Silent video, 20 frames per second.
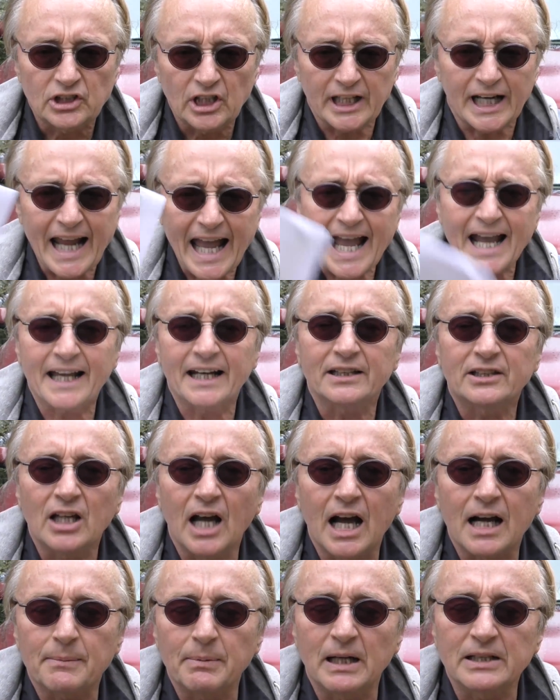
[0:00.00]
Today I'm going to
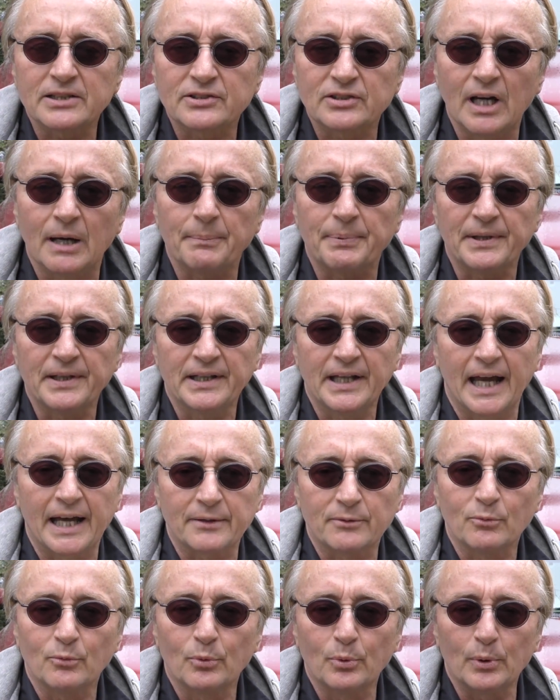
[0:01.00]
talk about something that
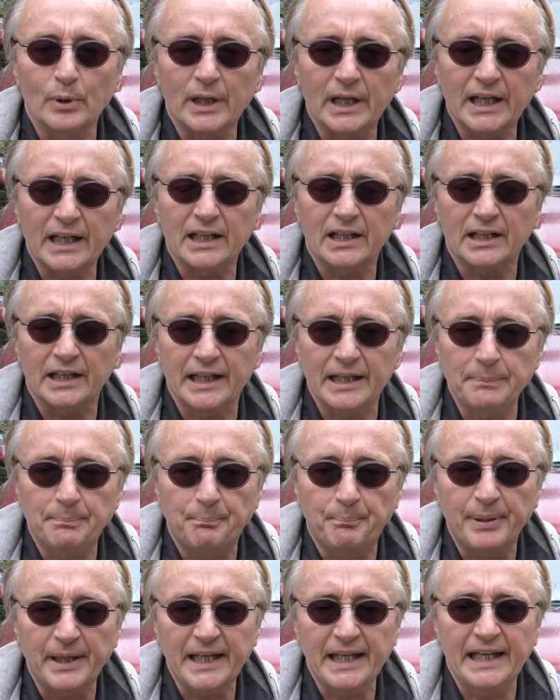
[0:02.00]
really
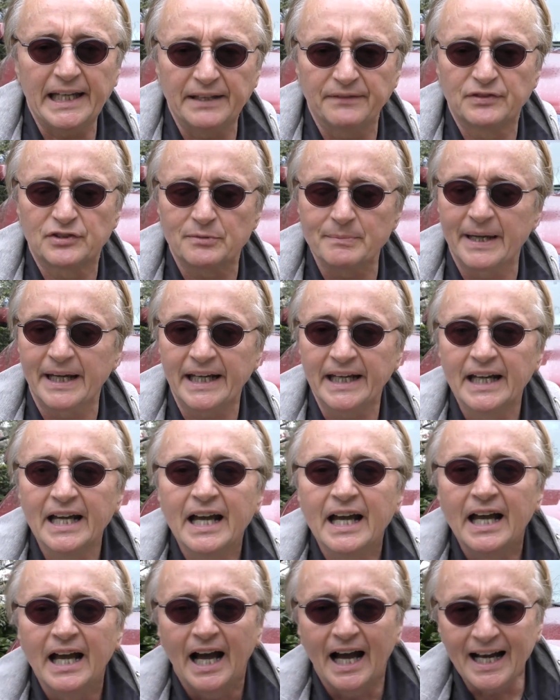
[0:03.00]
peeves me,
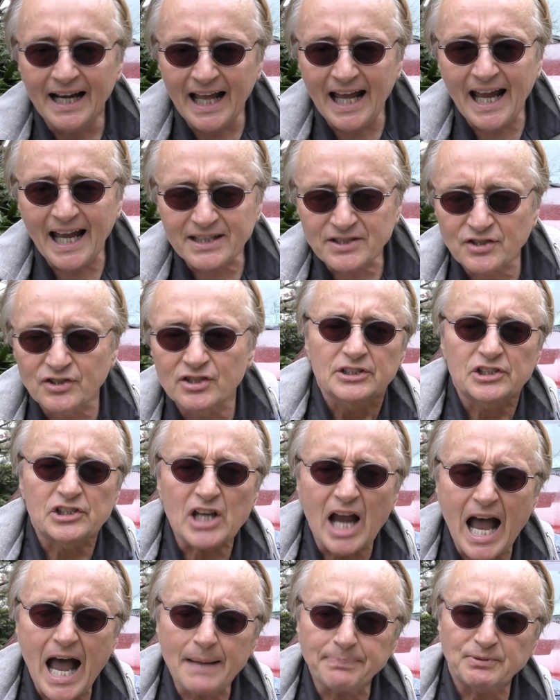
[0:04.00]
and that's
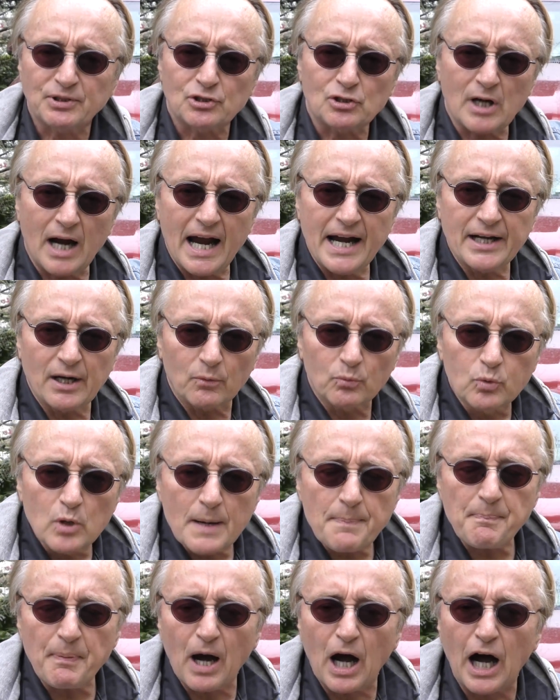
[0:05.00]
shops trying to
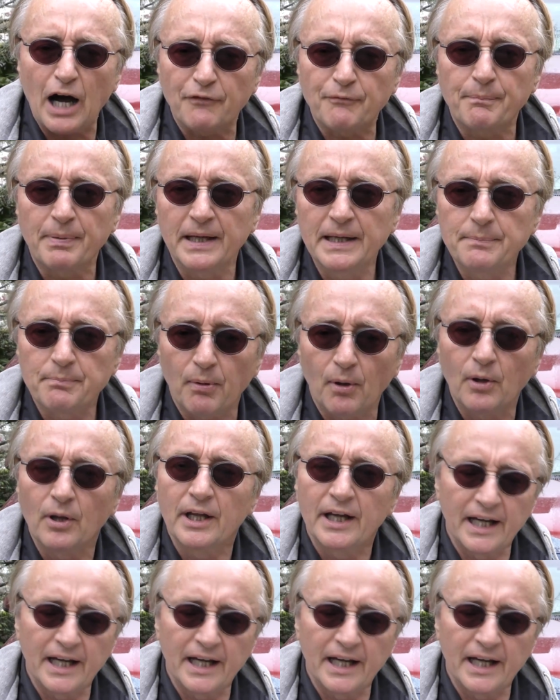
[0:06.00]
rip off people.